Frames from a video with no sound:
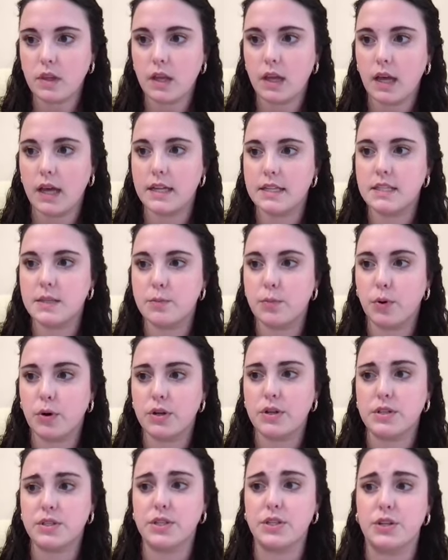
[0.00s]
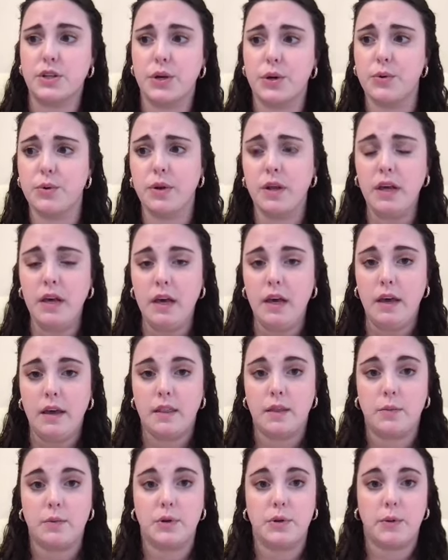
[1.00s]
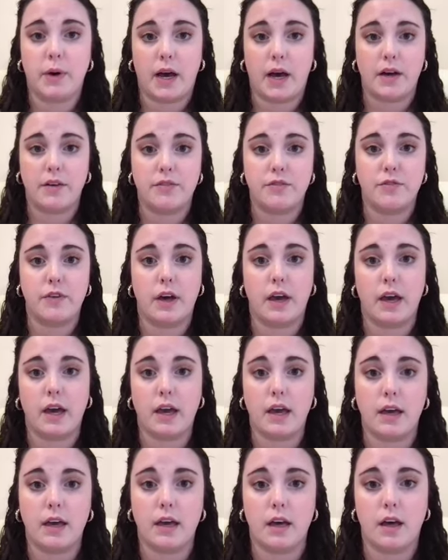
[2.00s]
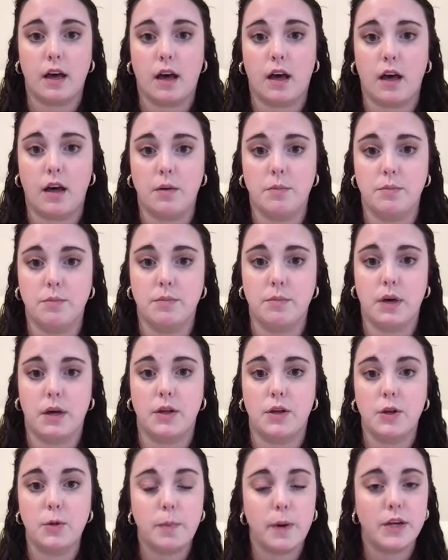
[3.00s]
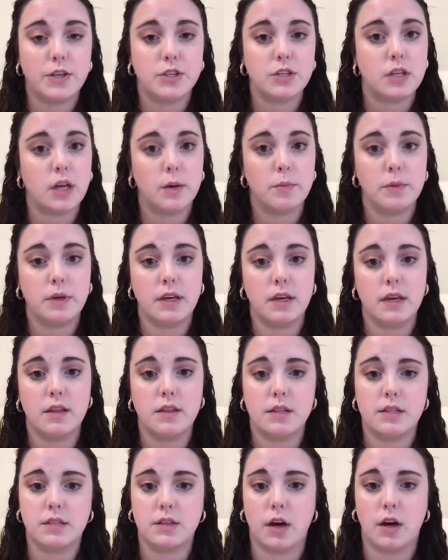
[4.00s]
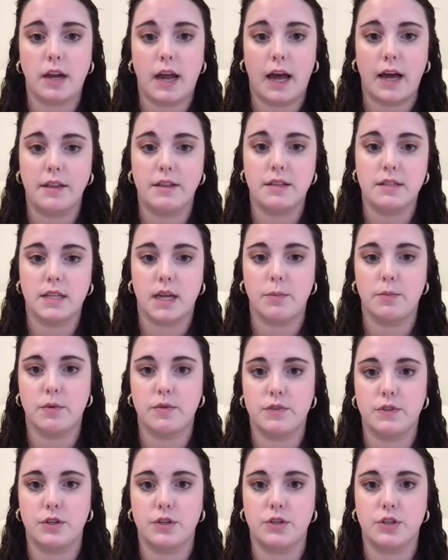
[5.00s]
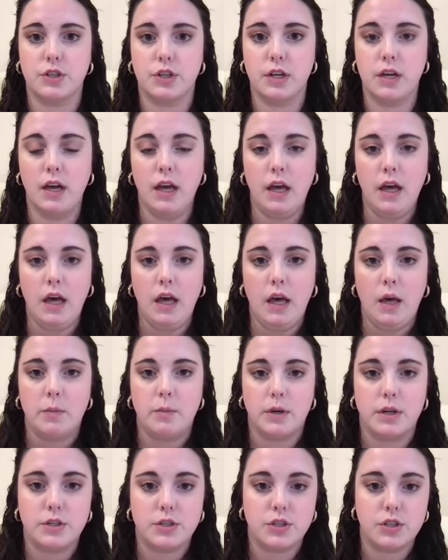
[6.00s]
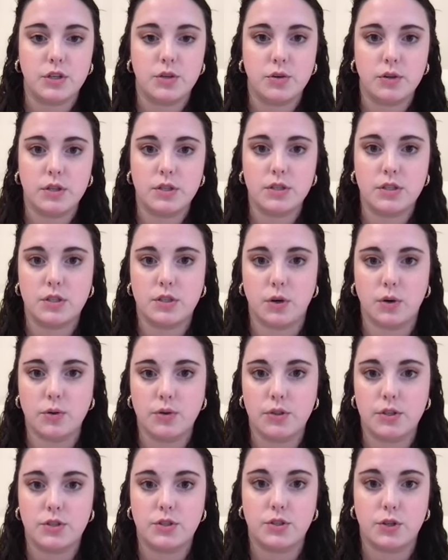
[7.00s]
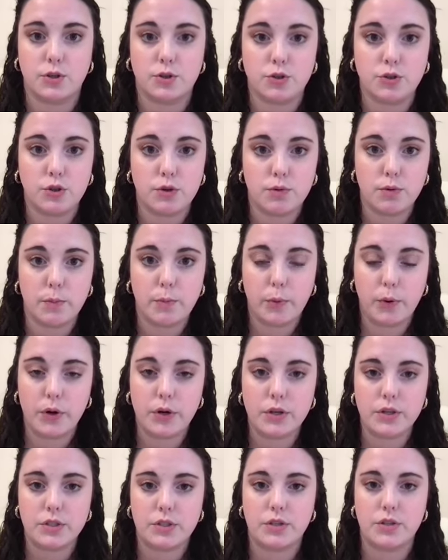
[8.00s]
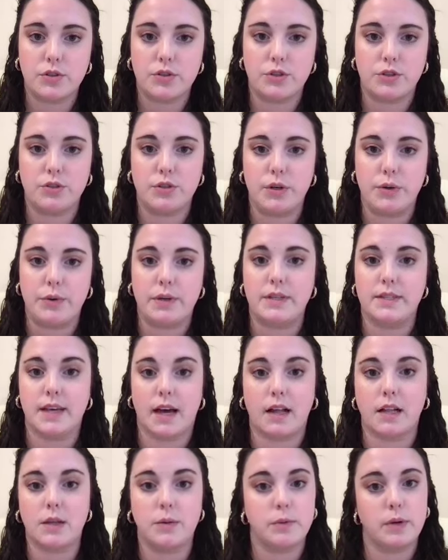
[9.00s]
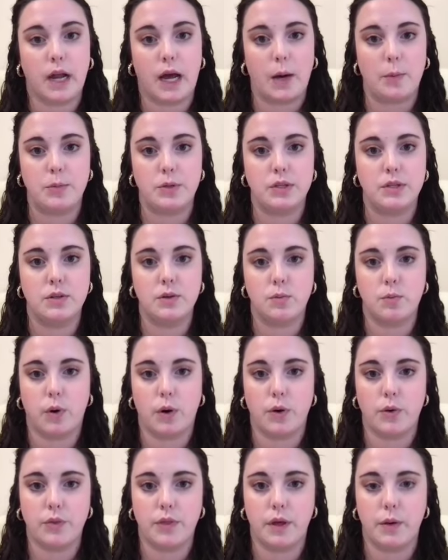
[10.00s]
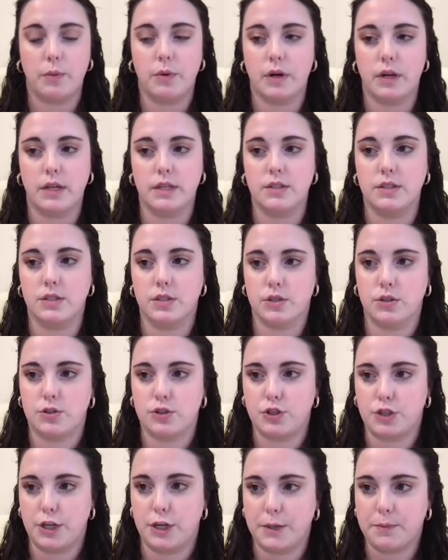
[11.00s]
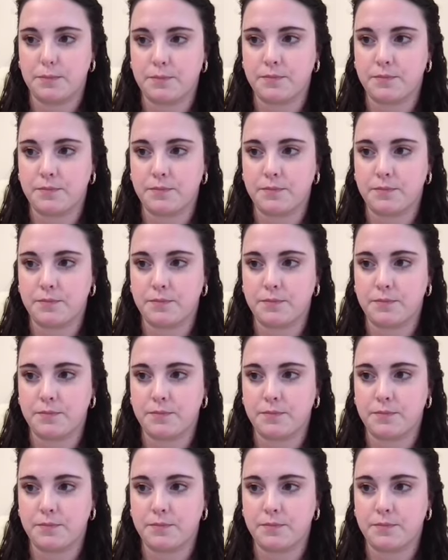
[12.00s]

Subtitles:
It's important to note that when you have a new patient coming in that's had this type of surgery, make sure you consult the surgical report so that you know exactly what happened while they were in surgery.